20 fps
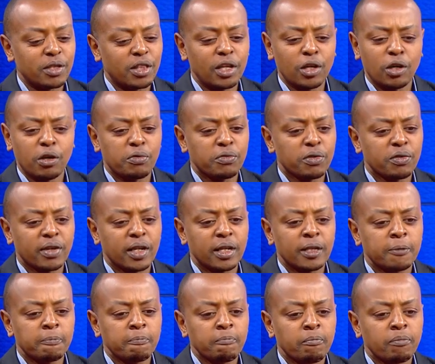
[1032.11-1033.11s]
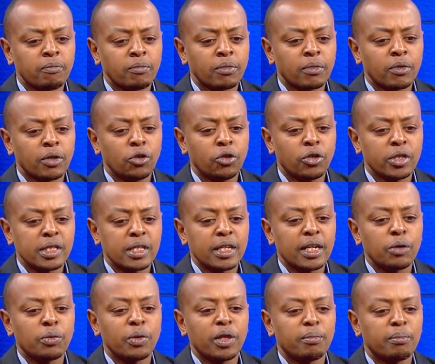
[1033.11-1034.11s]
Think of even, you just
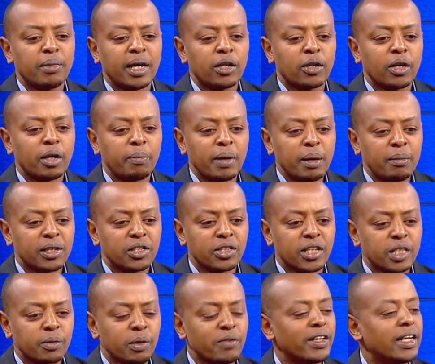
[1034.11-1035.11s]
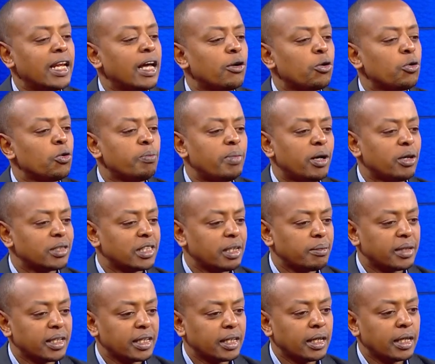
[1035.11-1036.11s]
seated with a man on a public transport, even now Uber or
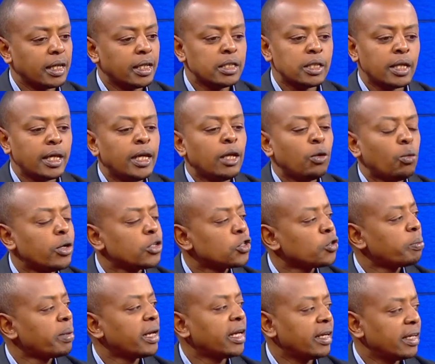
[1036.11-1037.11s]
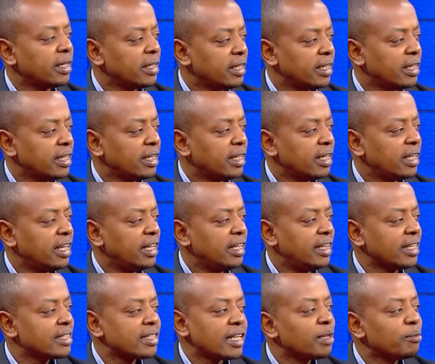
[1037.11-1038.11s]
something. Mm-hmm. He'll want to pay. Mm.
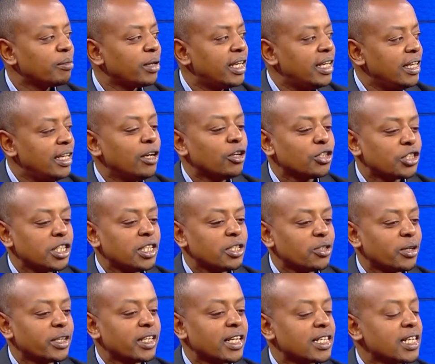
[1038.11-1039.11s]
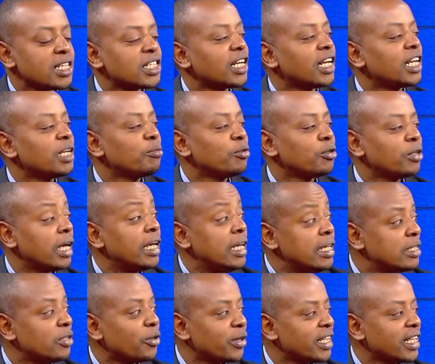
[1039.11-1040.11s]
That's he's already attaching
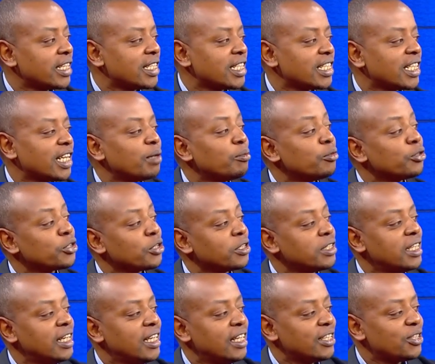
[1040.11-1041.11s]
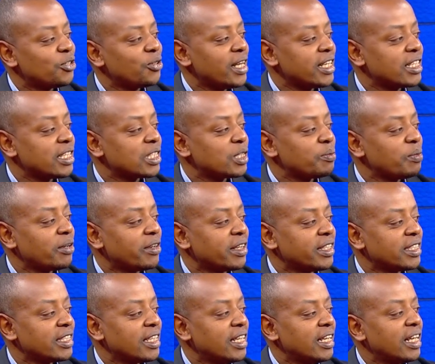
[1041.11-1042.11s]
an emotion to that
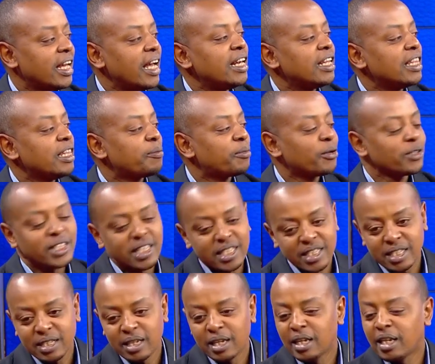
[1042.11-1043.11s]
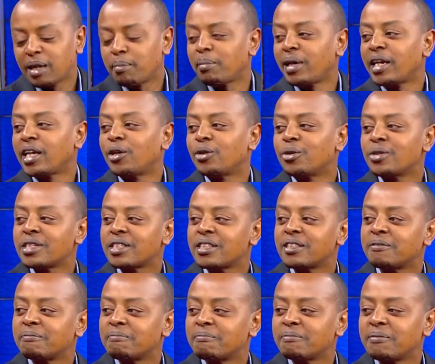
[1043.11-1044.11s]
experience. And in the process, money goes.
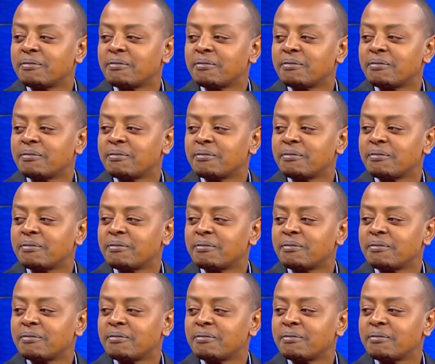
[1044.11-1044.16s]
Yeah.